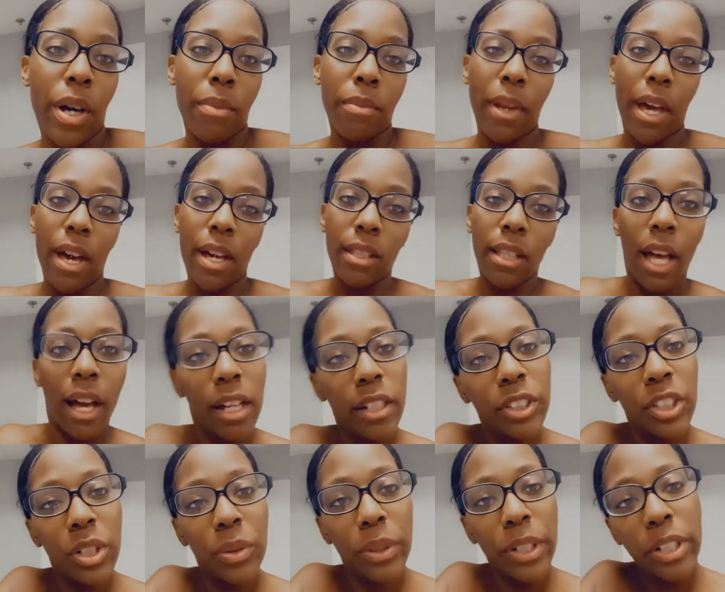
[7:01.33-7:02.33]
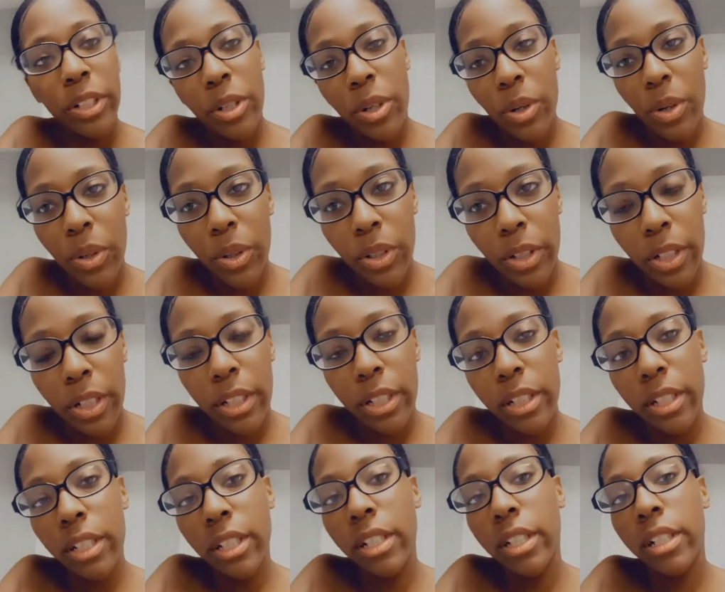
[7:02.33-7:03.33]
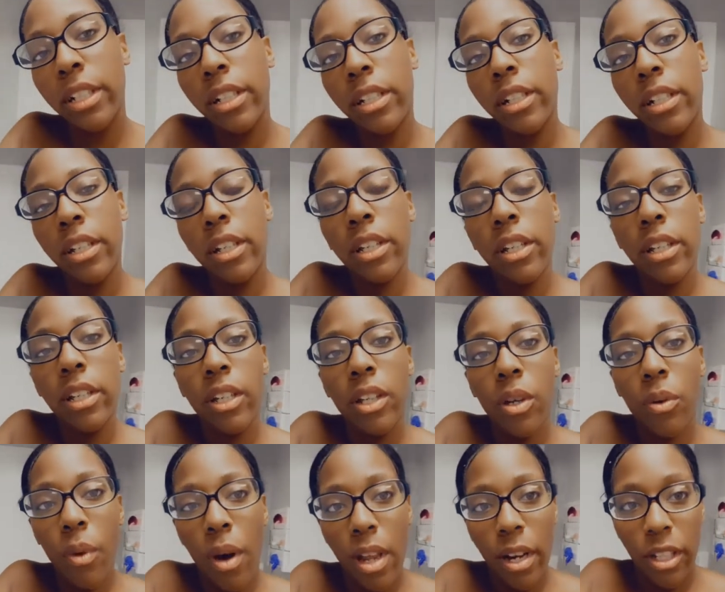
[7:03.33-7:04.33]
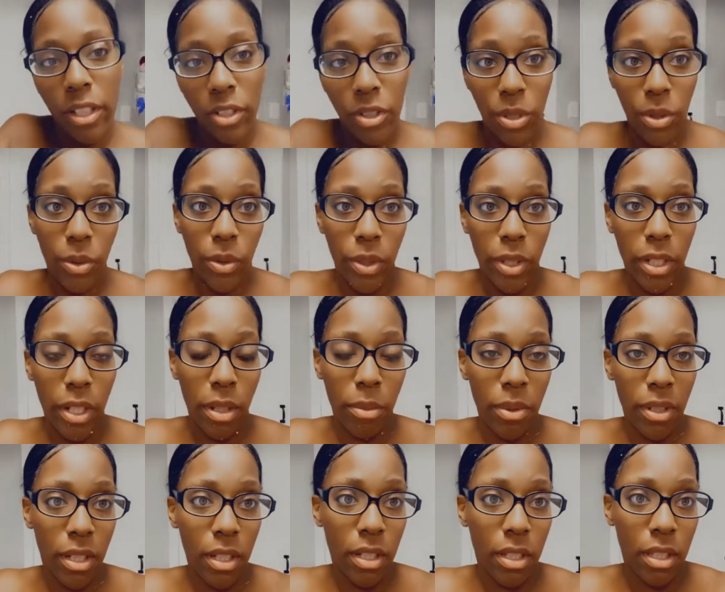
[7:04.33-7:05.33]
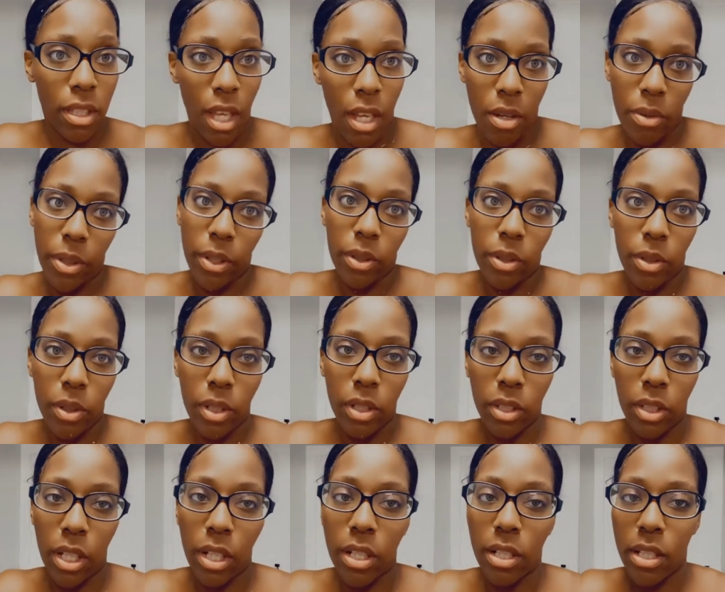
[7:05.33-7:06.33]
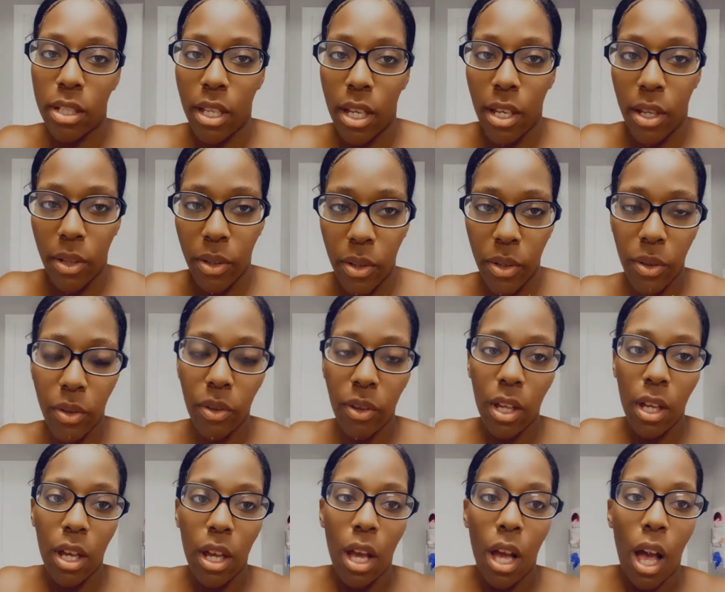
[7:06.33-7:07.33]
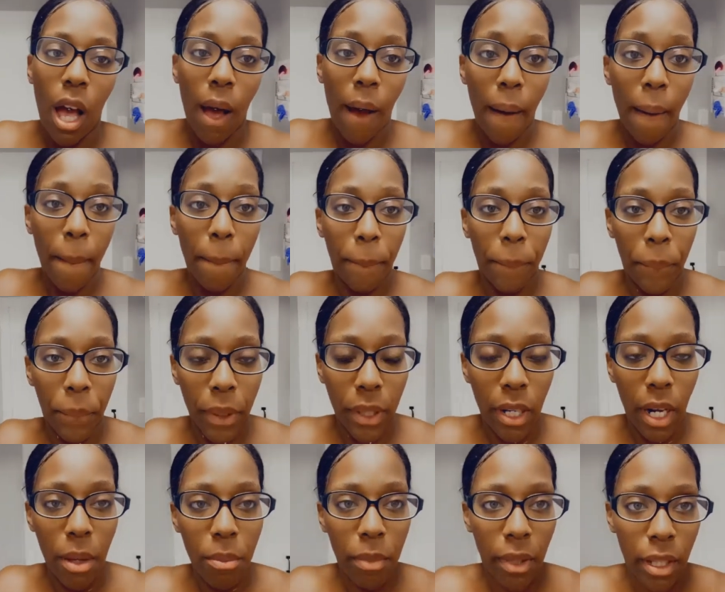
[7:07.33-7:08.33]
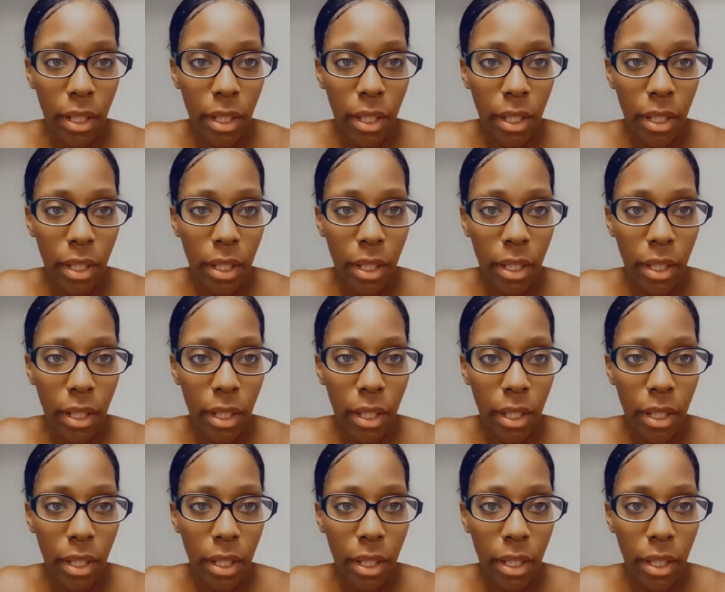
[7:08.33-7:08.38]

not allowed to record while they doing it, because they record their cell. But I'm in